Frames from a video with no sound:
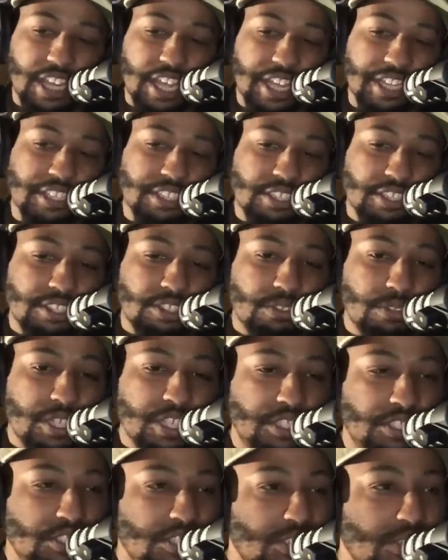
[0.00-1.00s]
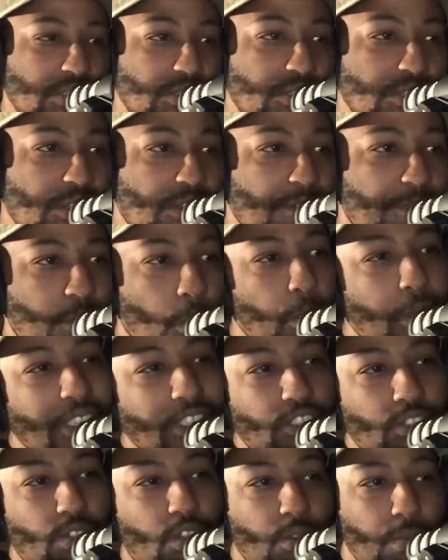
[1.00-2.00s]
Like, you need to
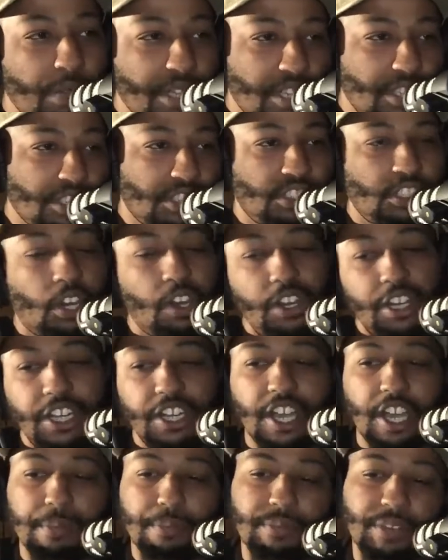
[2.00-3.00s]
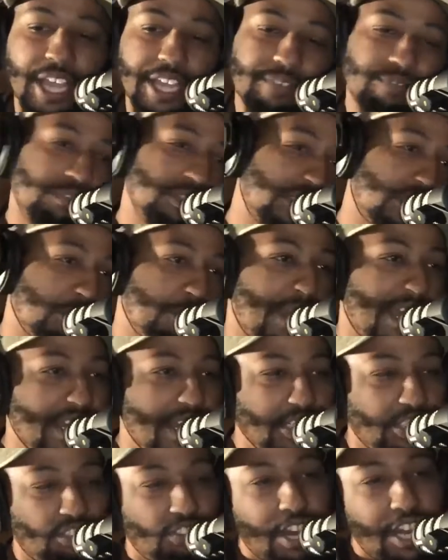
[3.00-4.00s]
focus on when you're starting up, like for somebody
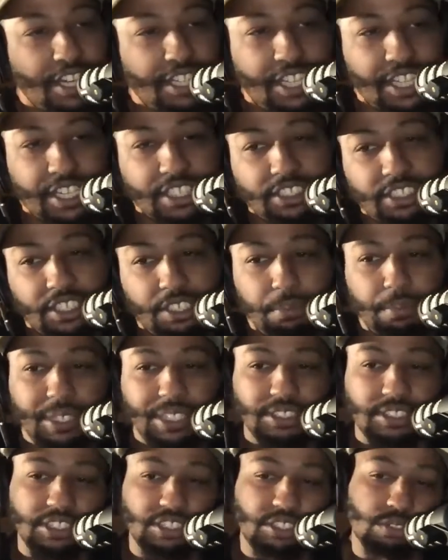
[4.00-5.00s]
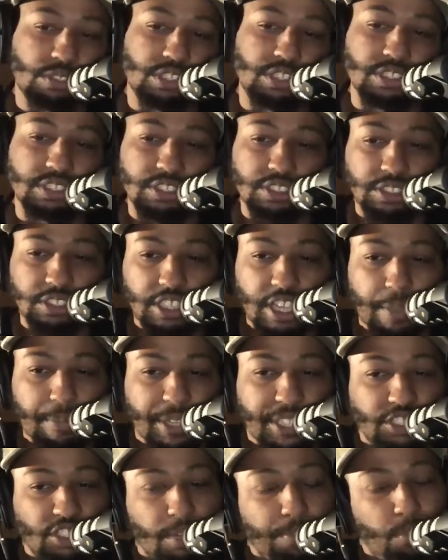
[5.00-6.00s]
that's trying to get into the business or you know, what I
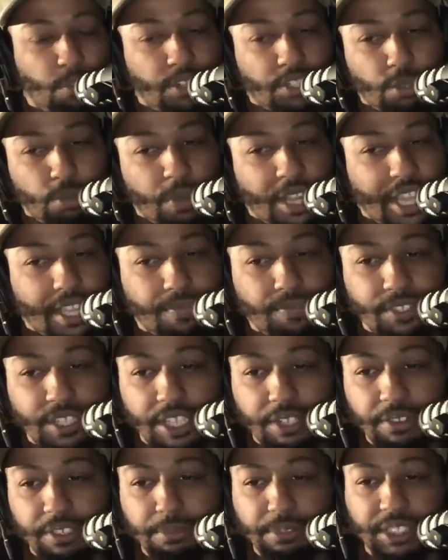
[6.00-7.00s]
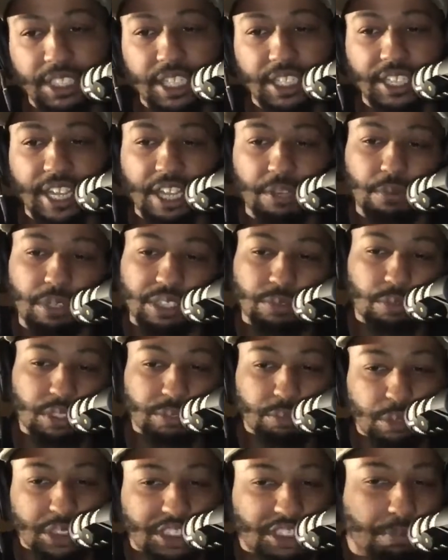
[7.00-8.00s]
mean, jump on the wave. You dig what I'm saying? Like, what
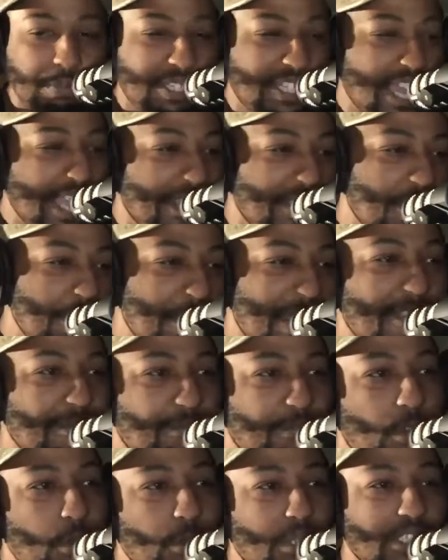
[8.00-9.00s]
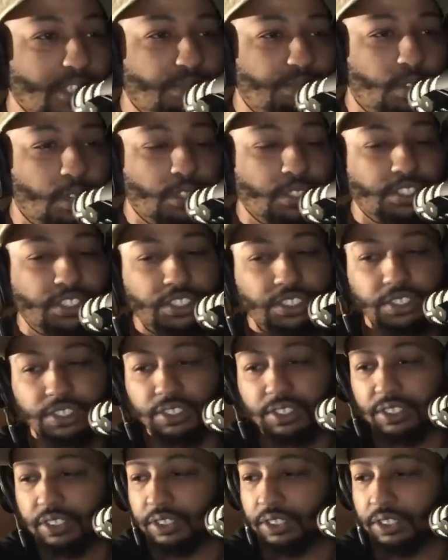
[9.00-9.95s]
what what should be like your main focus first?